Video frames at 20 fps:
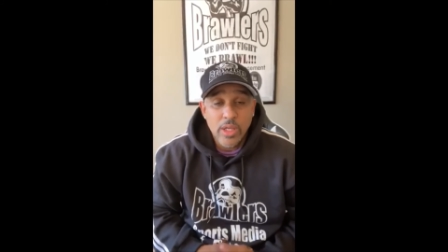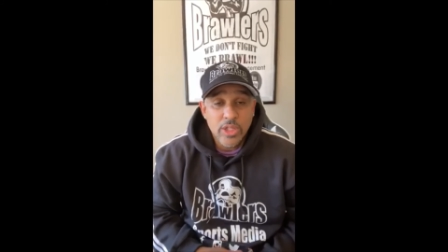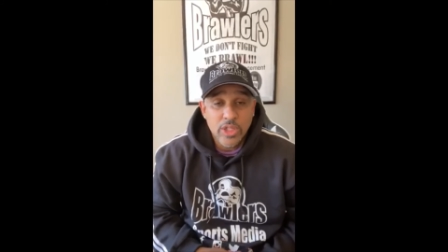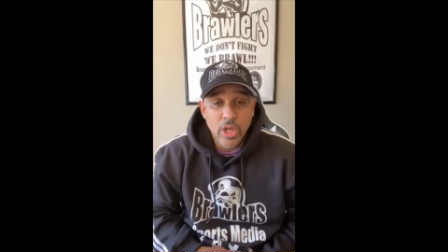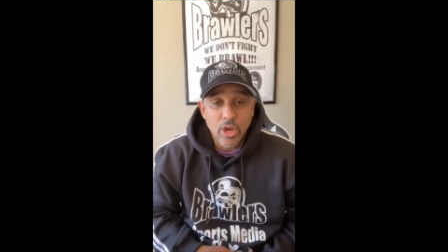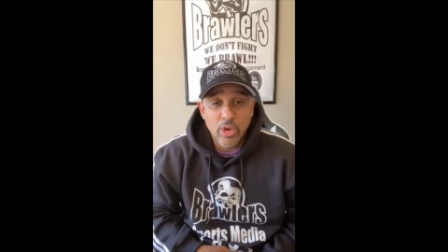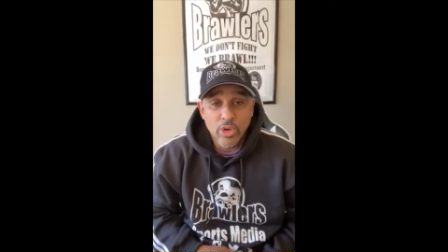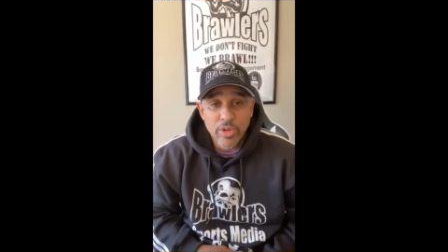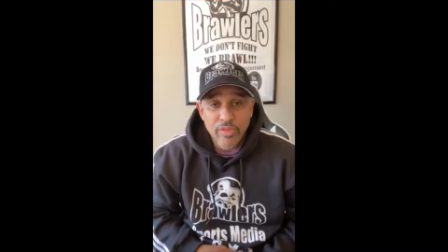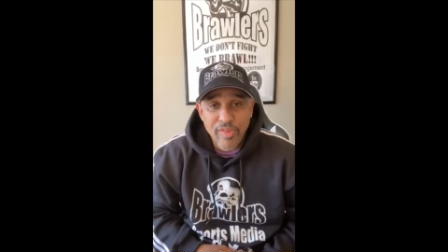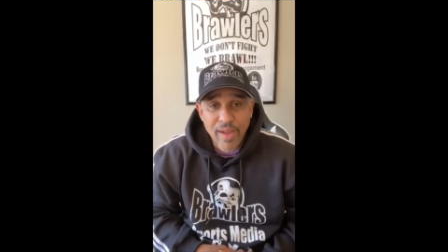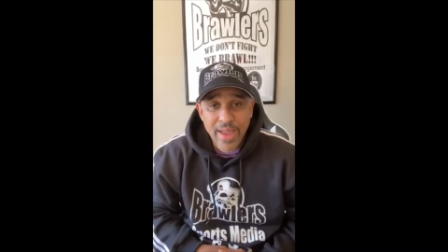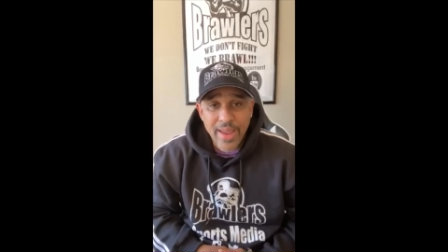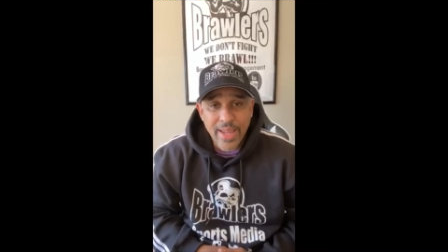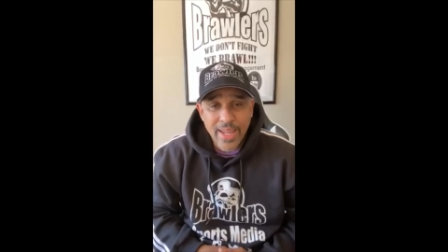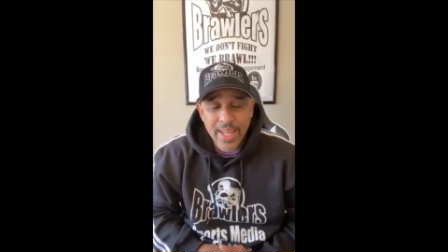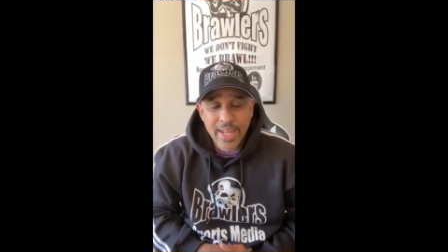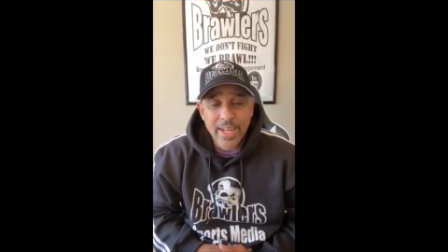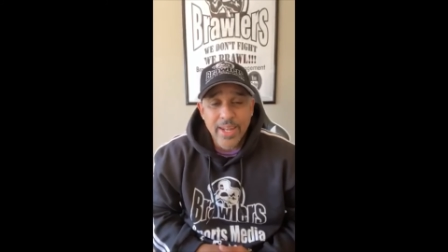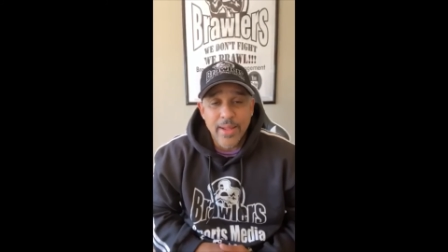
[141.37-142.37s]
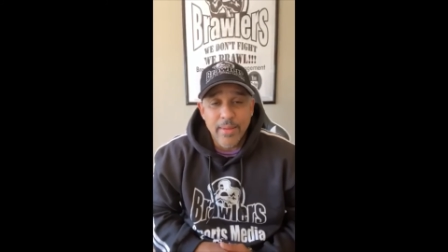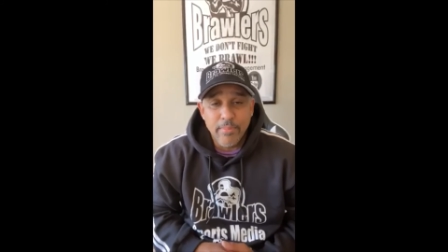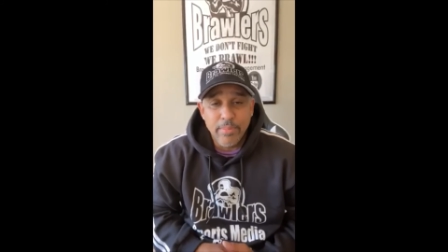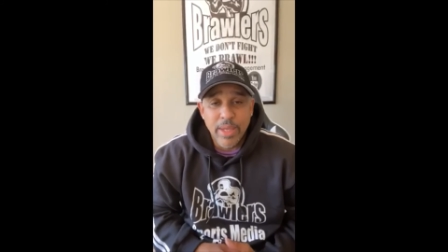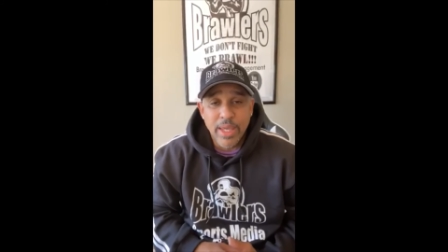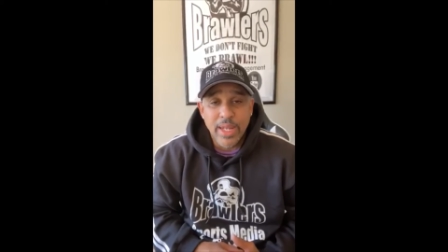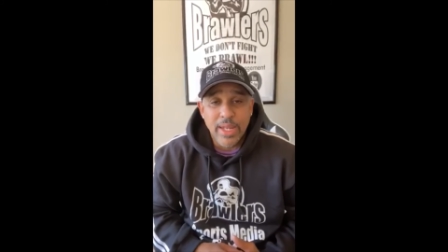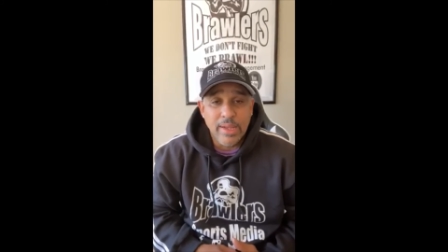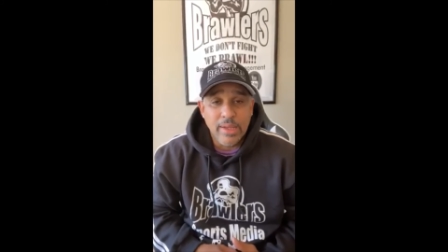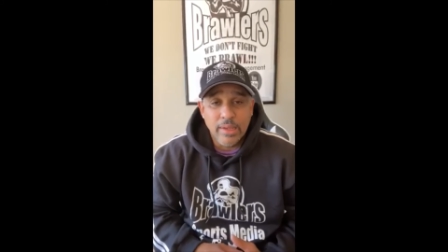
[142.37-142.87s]
So the fight ended
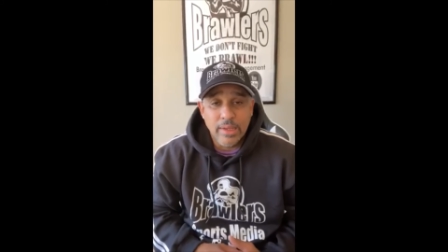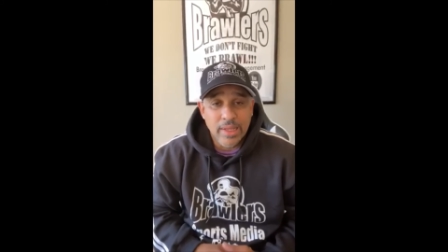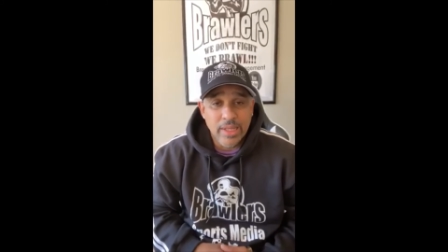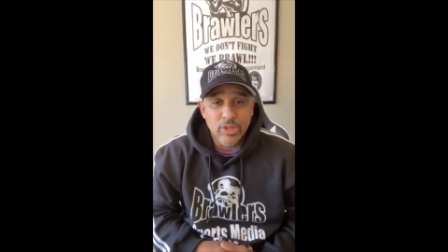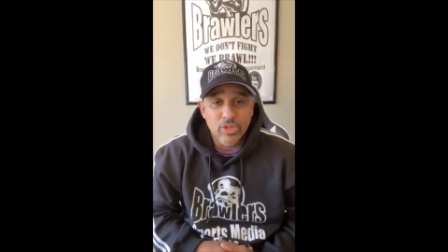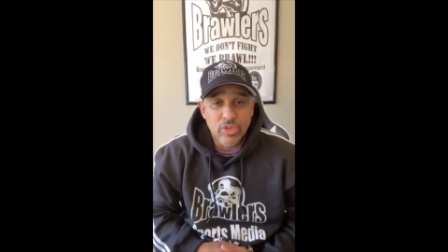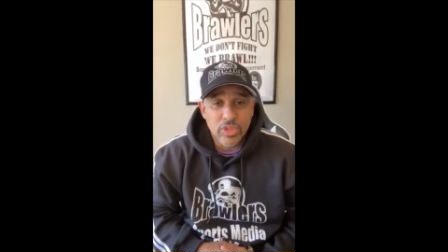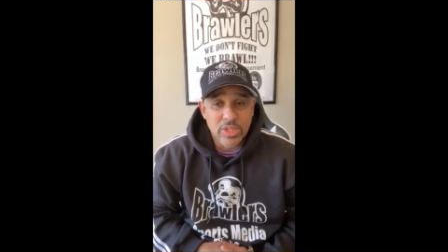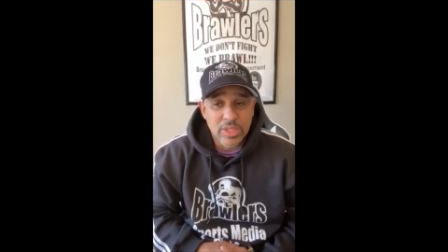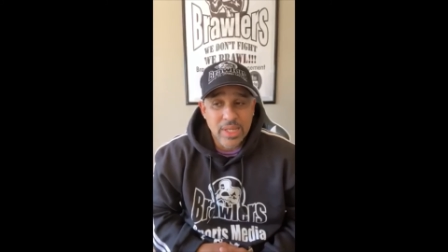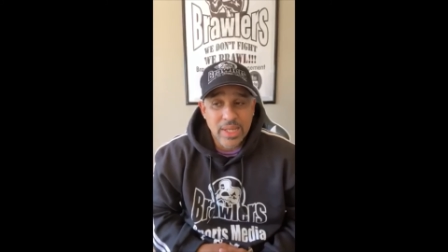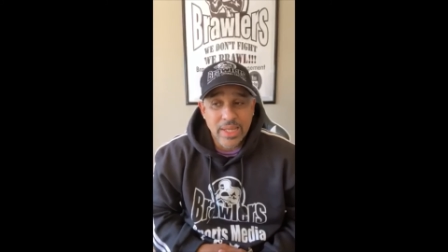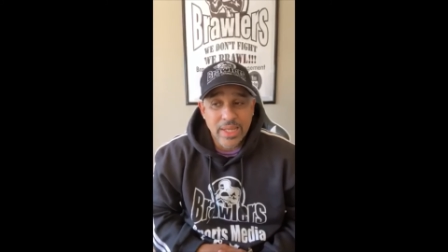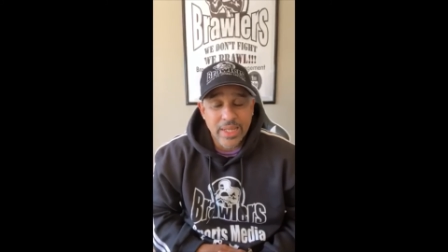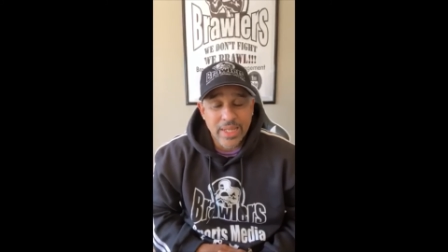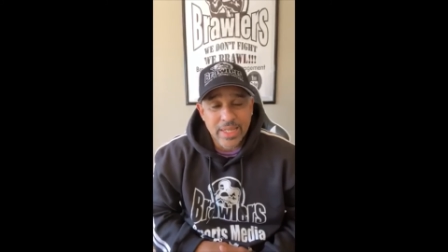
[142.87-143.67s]
up getting interesting